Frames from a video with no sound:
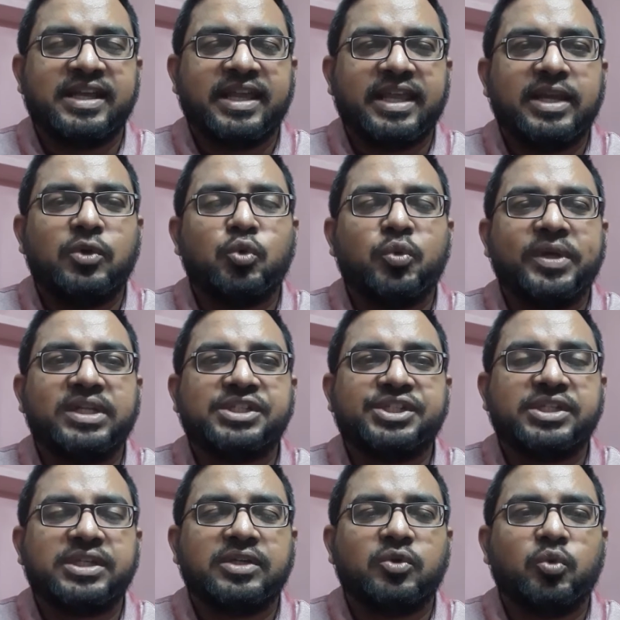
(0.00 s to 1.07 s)
in
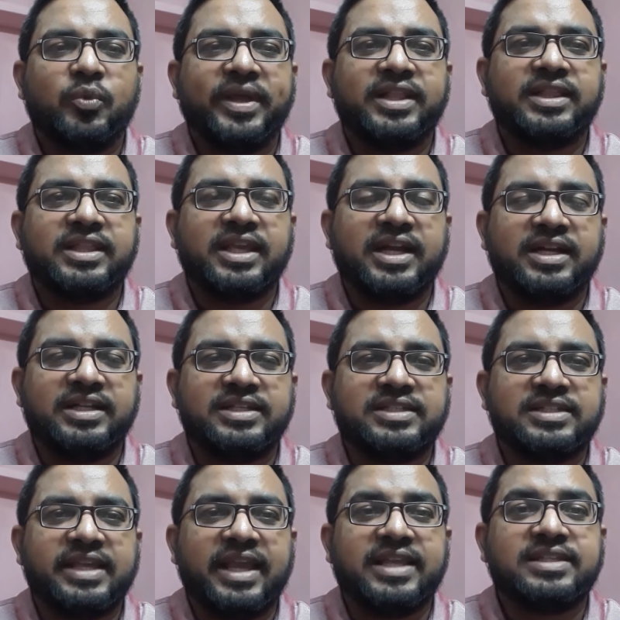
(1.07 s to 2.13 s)
which when there
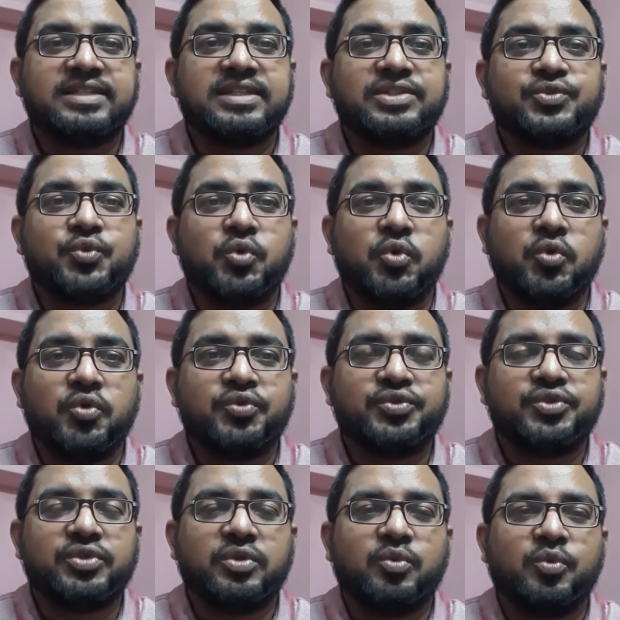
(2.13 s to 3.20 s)
is excess glucose